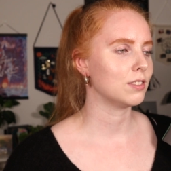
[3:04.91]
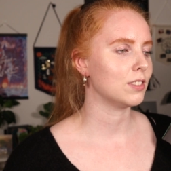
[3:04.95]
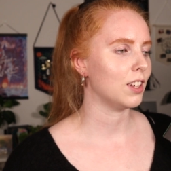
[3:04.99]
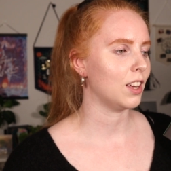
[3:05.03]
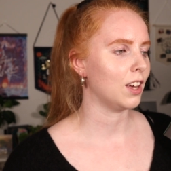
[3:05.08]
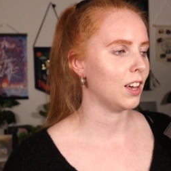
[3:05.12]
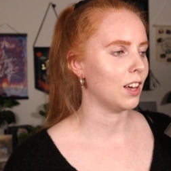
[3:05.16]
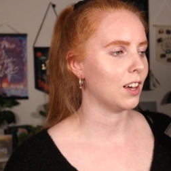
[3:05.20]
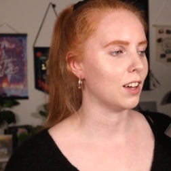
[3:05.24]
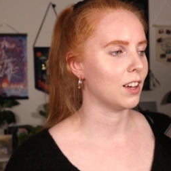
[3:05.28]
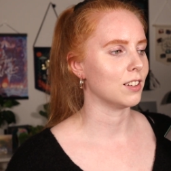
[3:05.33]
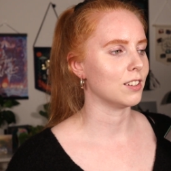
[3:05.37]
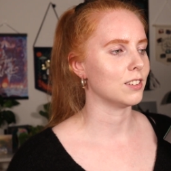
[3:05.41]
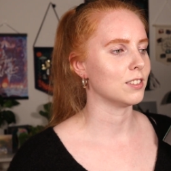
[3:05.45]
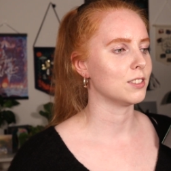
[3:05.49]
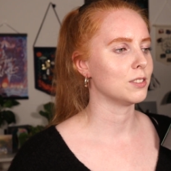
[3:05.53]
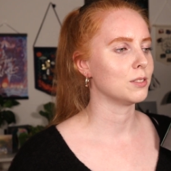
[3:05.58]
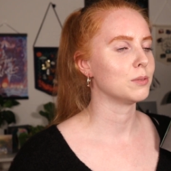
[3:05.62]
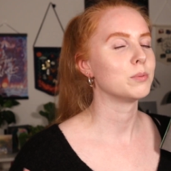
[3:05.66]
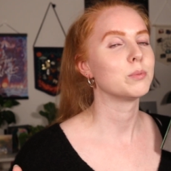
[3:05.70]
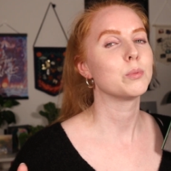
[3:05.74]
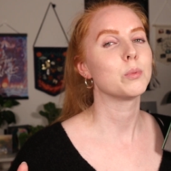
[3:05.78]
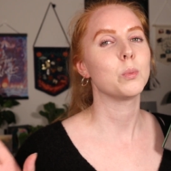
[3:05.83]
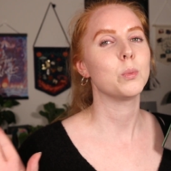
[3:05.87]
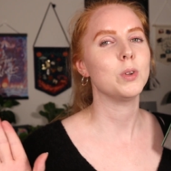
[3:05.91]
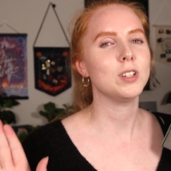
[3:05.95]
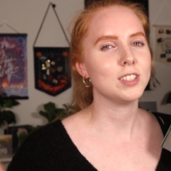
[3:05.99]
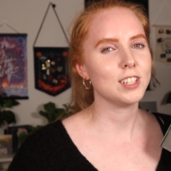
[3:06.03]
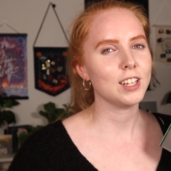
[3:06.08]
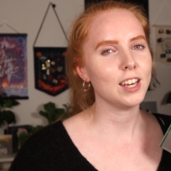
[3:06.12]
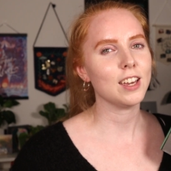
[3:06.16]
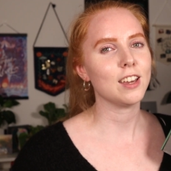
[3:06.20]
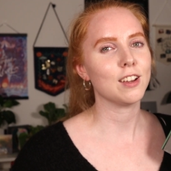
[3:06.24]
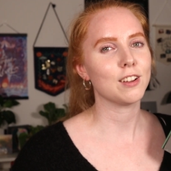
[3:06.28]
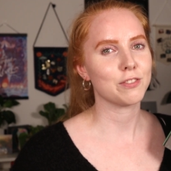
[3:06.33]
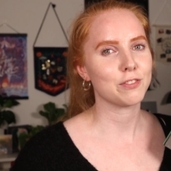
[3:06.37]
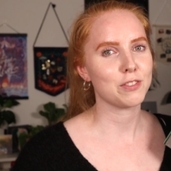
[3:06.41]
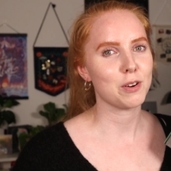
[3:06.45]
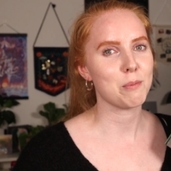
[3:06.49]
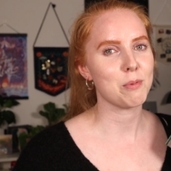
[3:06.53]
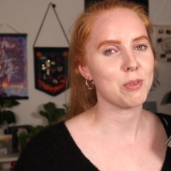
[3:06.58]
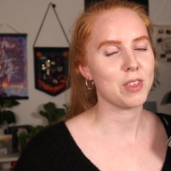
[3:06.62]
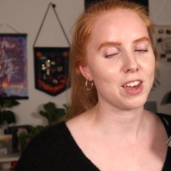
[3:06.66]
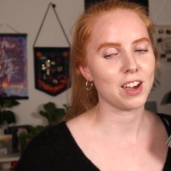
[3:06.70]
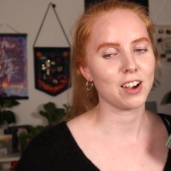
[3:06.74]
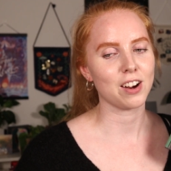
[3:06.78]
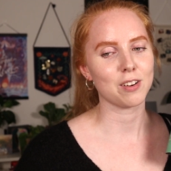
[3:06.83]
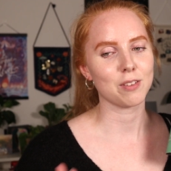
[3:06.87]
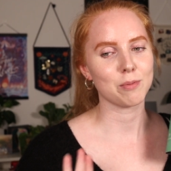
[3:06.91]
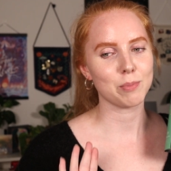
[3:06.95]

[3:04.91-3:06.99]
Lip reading: And we'll take it from there.